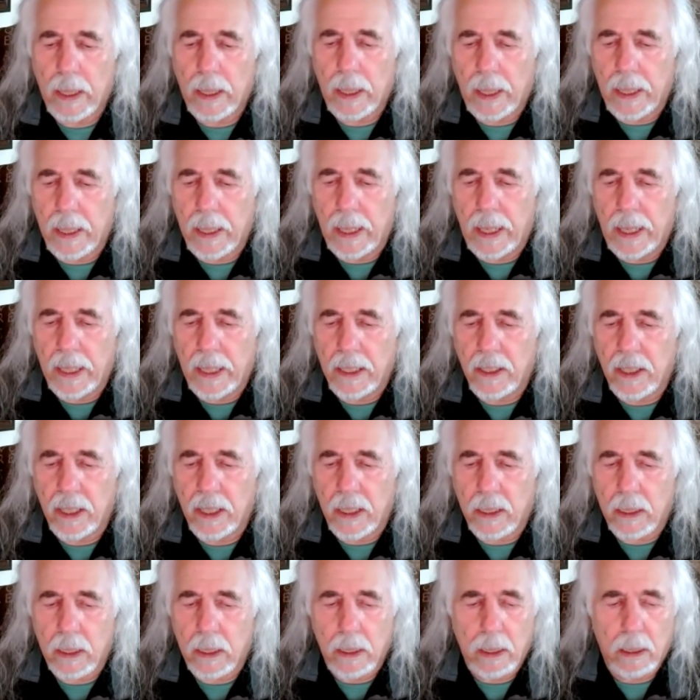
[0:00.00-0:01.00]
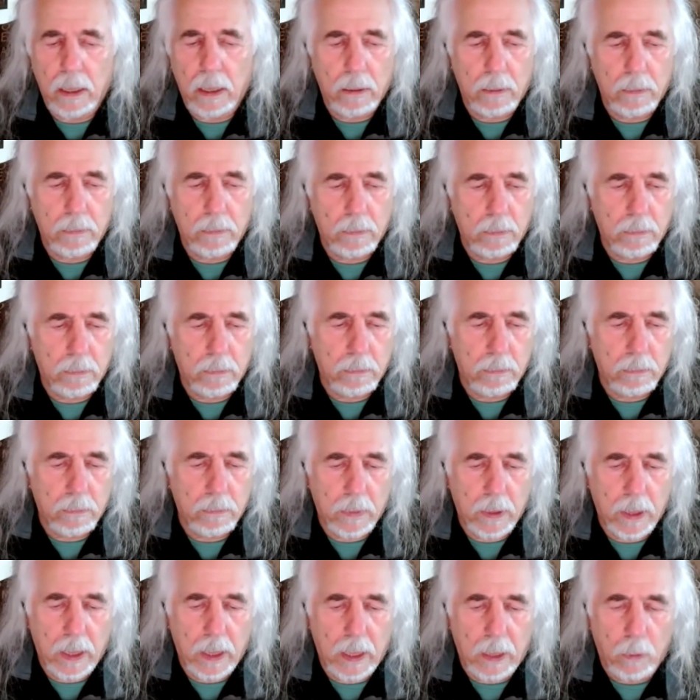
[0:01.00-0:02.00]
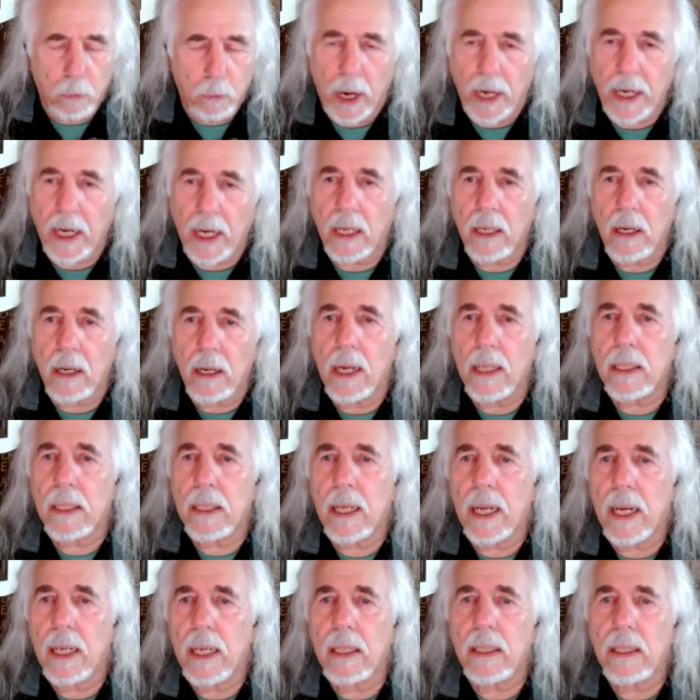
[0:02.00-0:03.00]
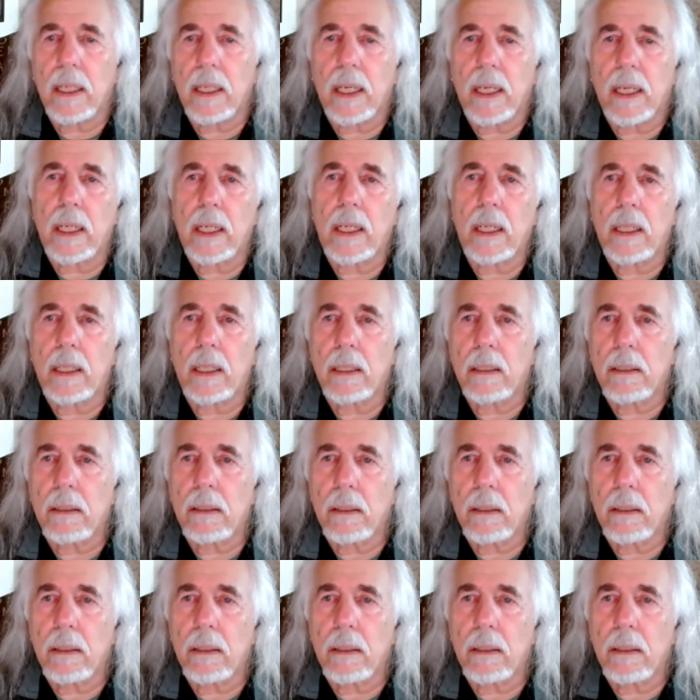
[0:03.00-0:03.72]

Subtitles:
is it recognized as a